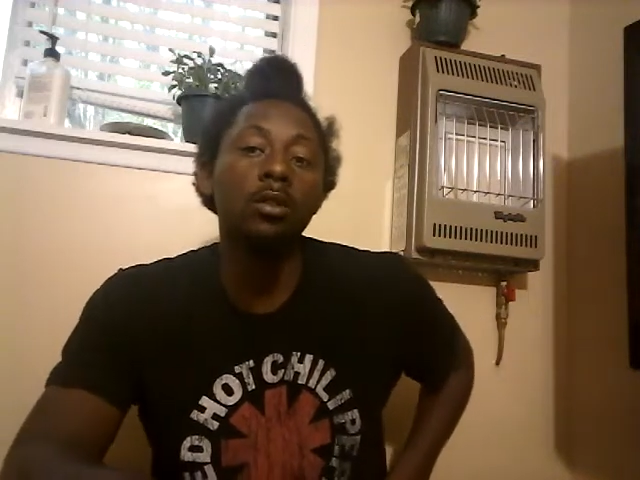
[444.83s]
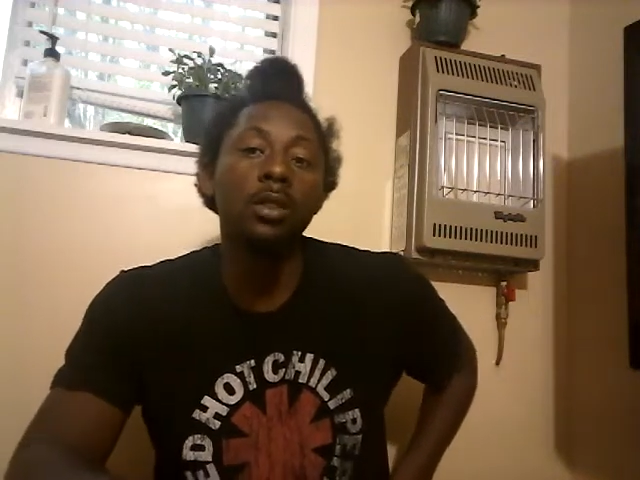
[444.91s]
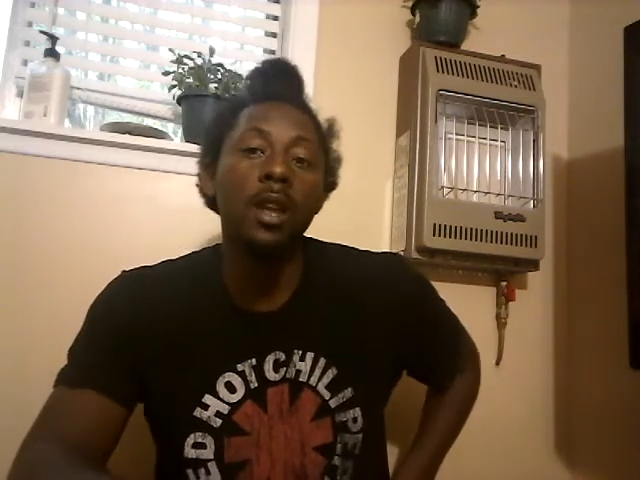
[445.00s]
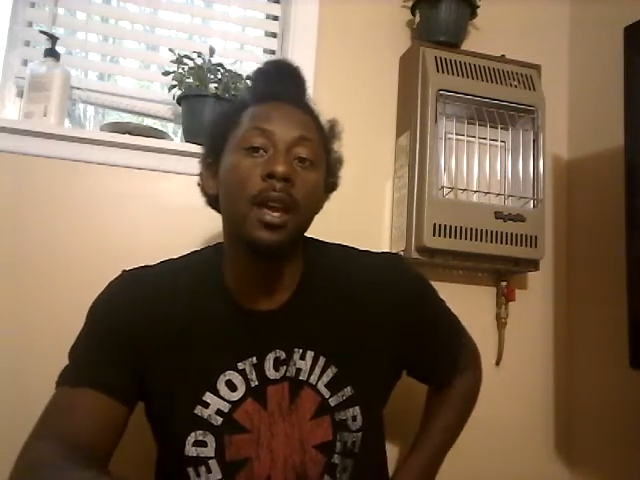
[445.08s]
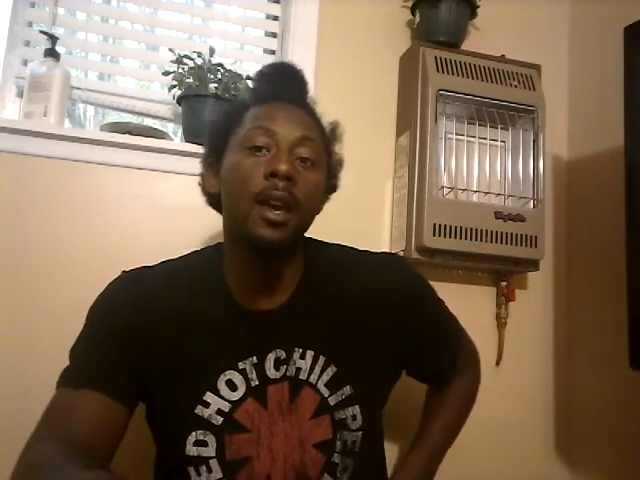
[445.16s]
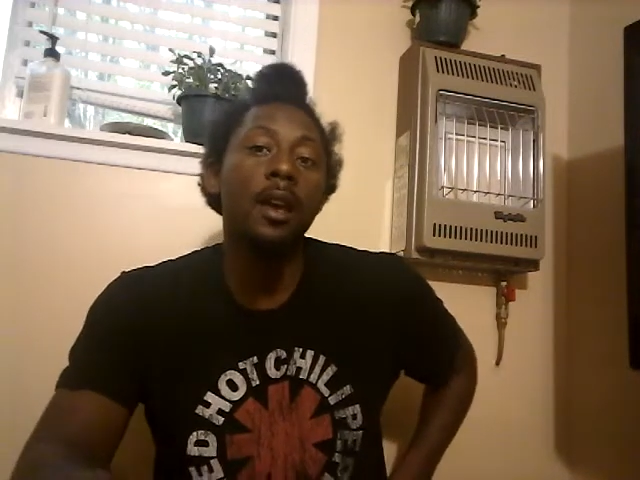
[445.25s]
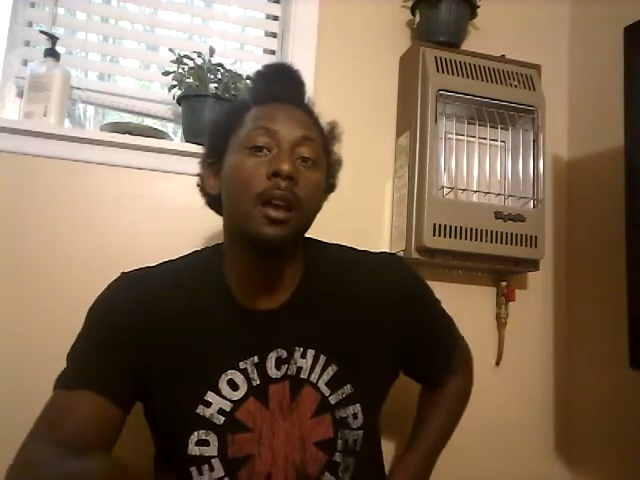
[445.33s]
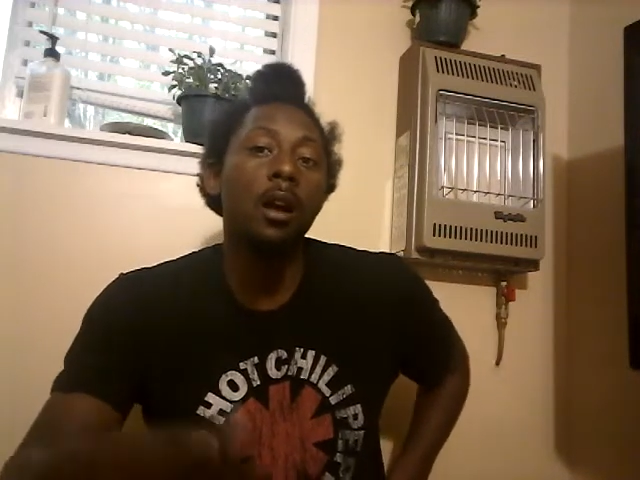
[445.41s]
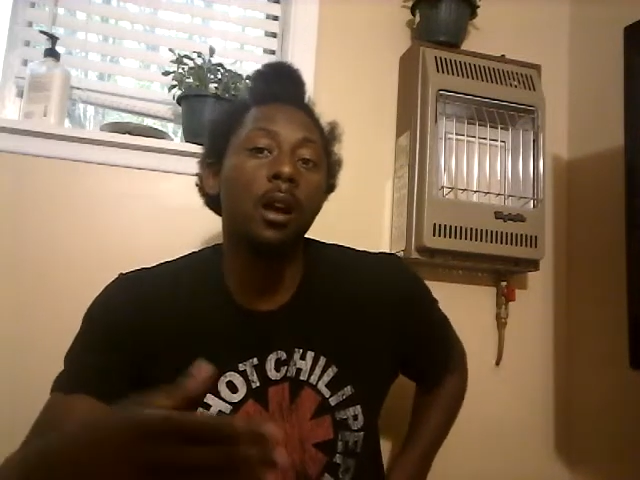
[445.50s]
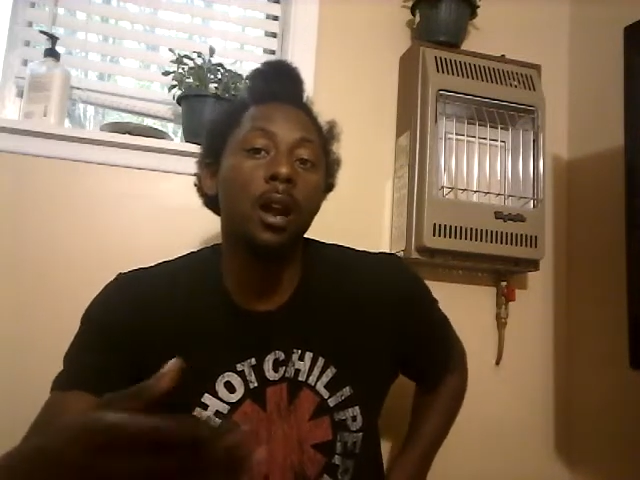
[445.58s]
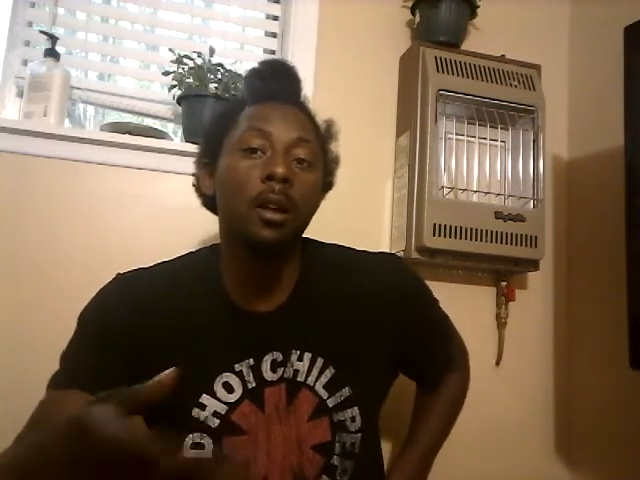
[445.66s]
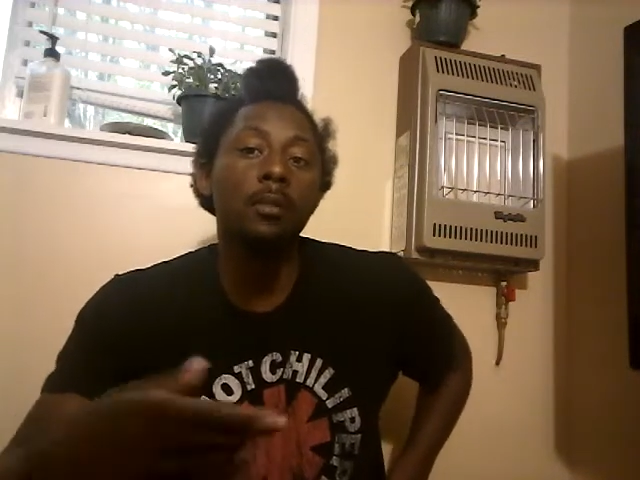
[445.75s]
stand or
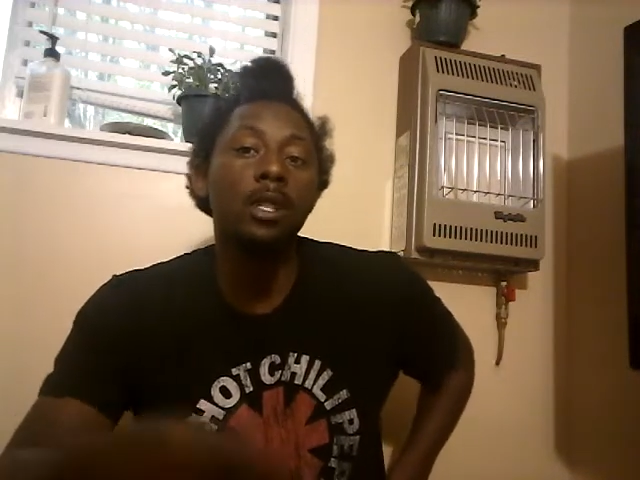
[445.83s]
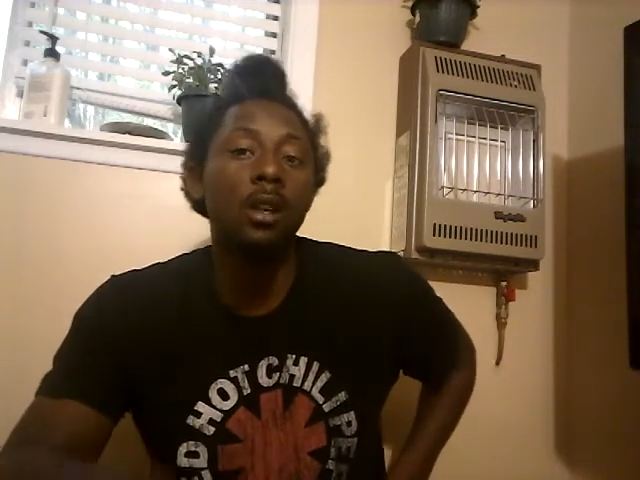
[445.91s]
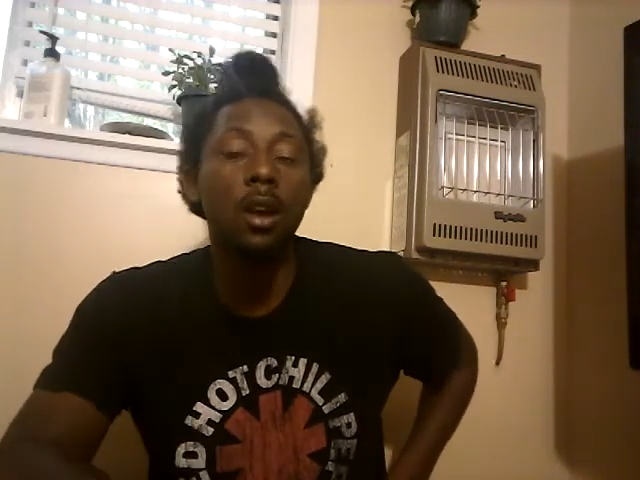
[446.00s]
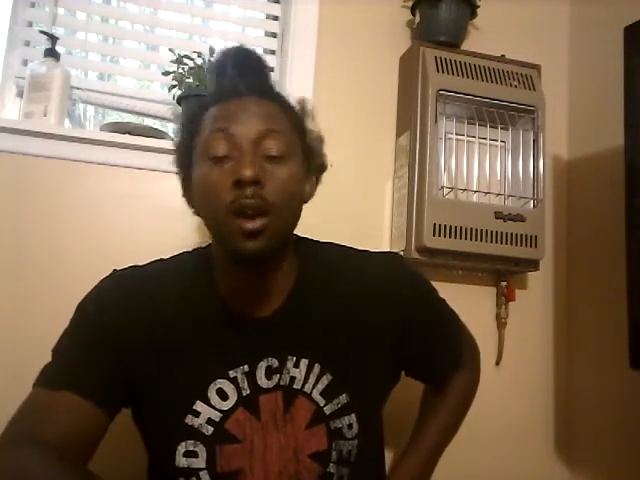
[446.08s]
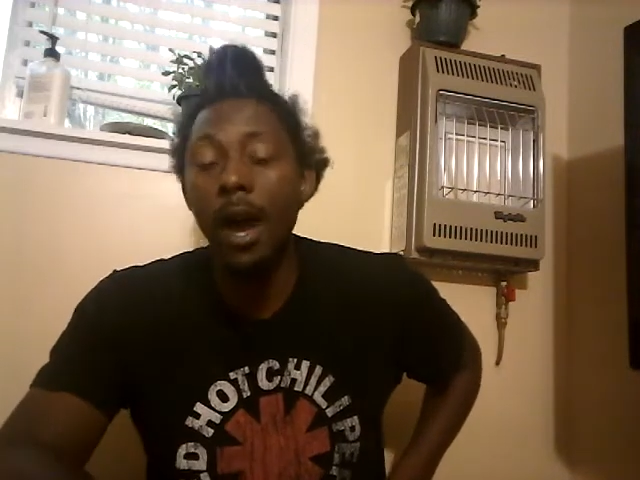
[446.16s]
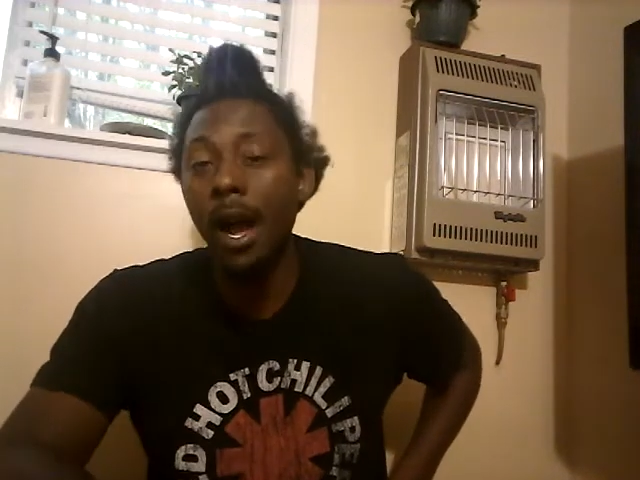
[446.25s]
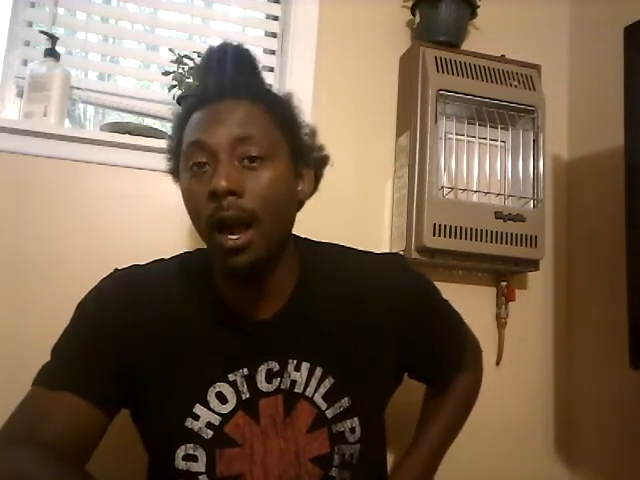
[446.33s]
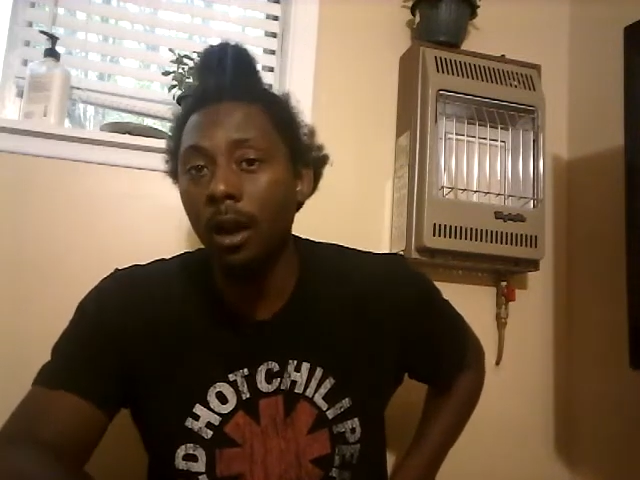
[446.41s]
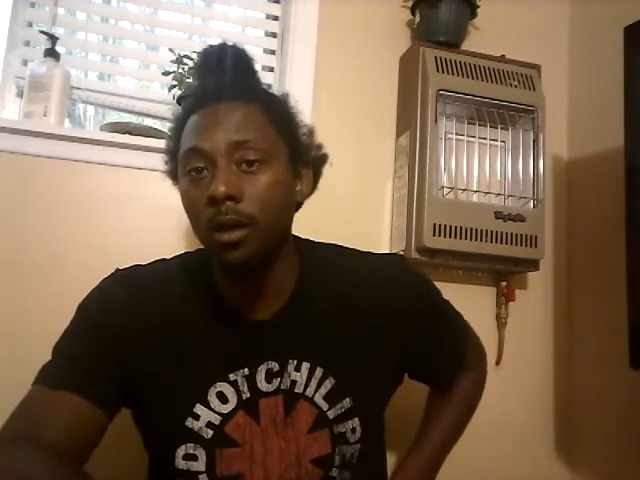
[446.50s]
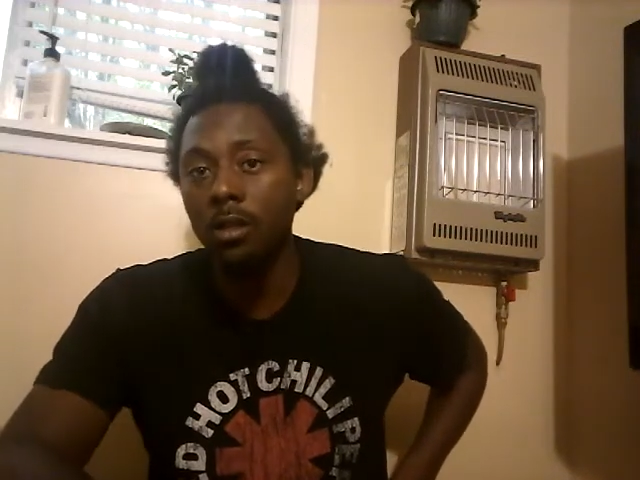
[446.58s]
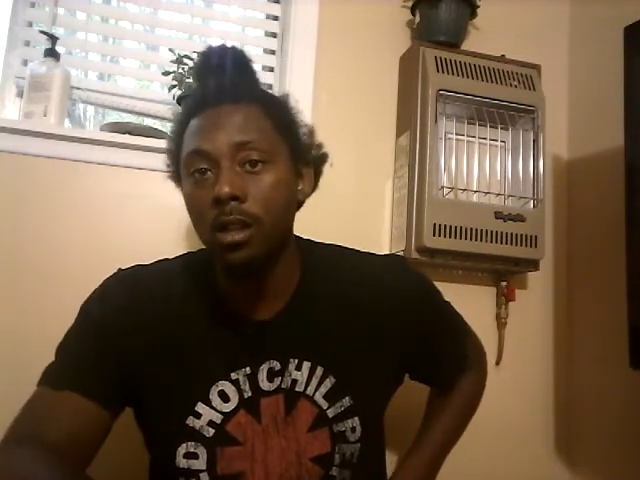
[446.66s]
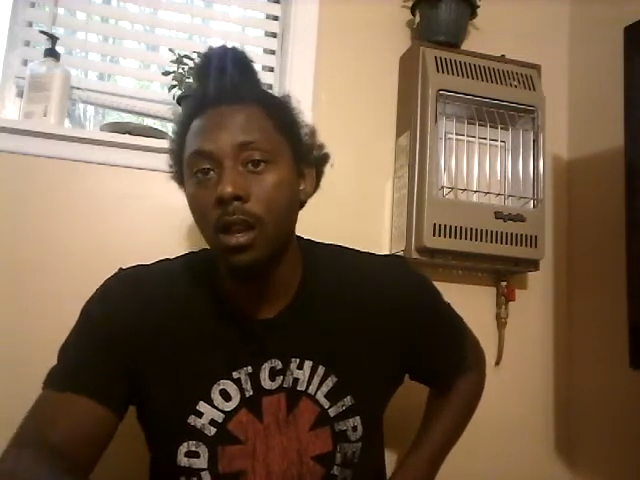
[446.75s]
come to your
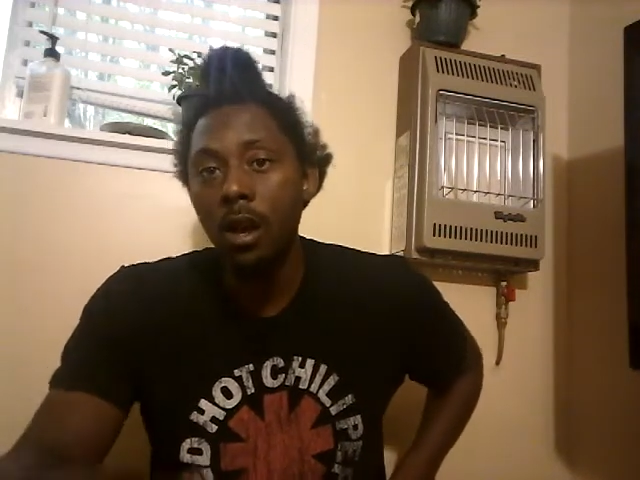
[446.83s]
house